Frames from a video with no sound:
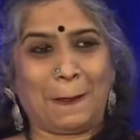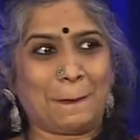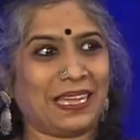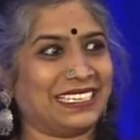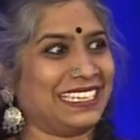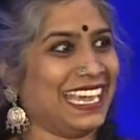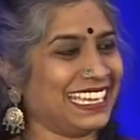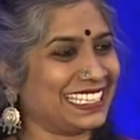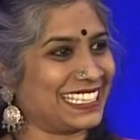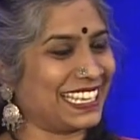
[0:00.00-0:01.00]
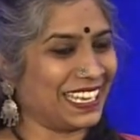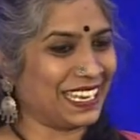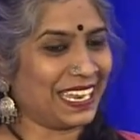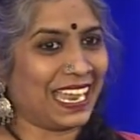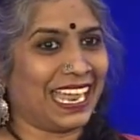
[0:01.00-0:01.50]
But yes,
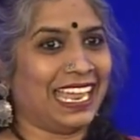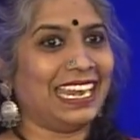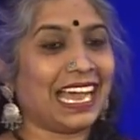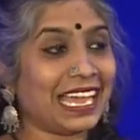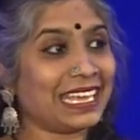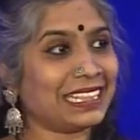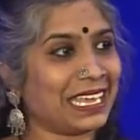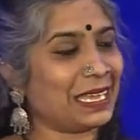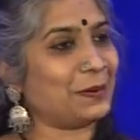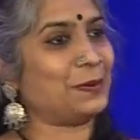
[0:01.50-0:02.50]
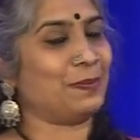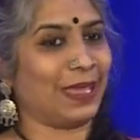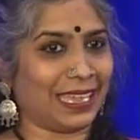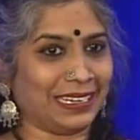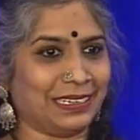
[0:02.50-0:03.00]
lying there on
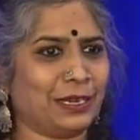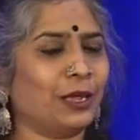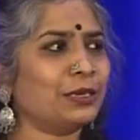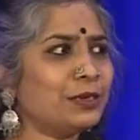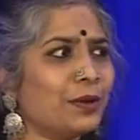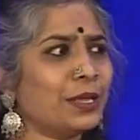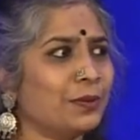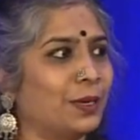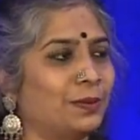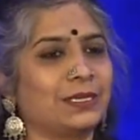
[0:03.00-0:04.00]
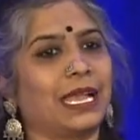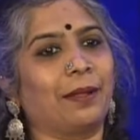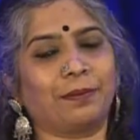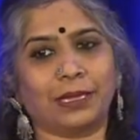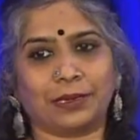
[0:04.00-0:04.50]
bed, not knowing what was
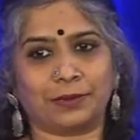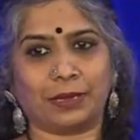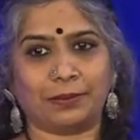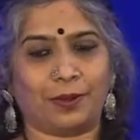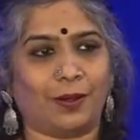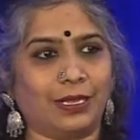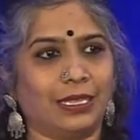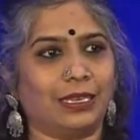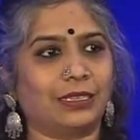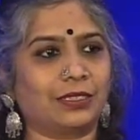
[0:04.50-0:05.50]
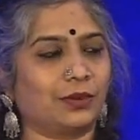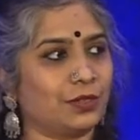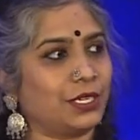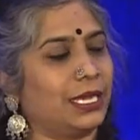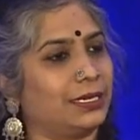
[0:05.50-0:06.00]
happening to my body, in
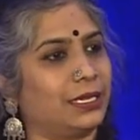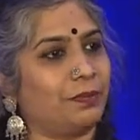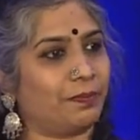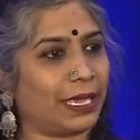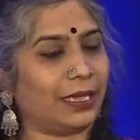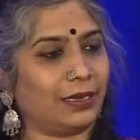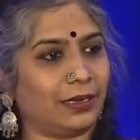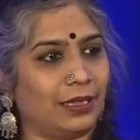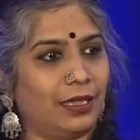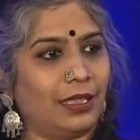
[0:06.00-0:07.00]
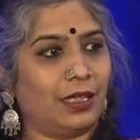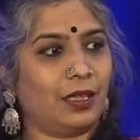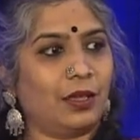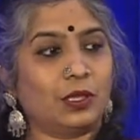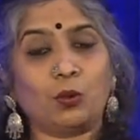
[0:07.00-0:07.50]
excruciating pain,
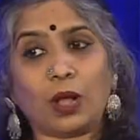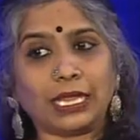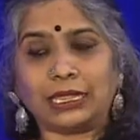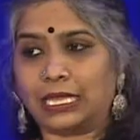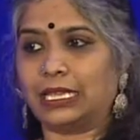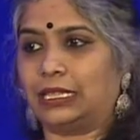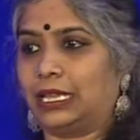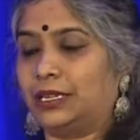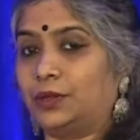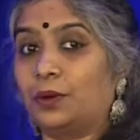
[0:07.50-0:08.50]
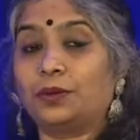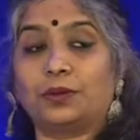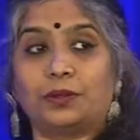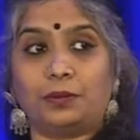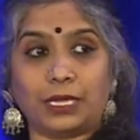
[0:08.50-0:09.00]
the one thing that dawned
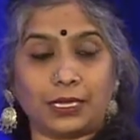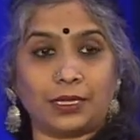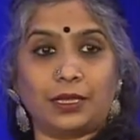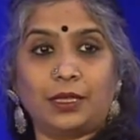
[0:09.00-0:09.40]
on me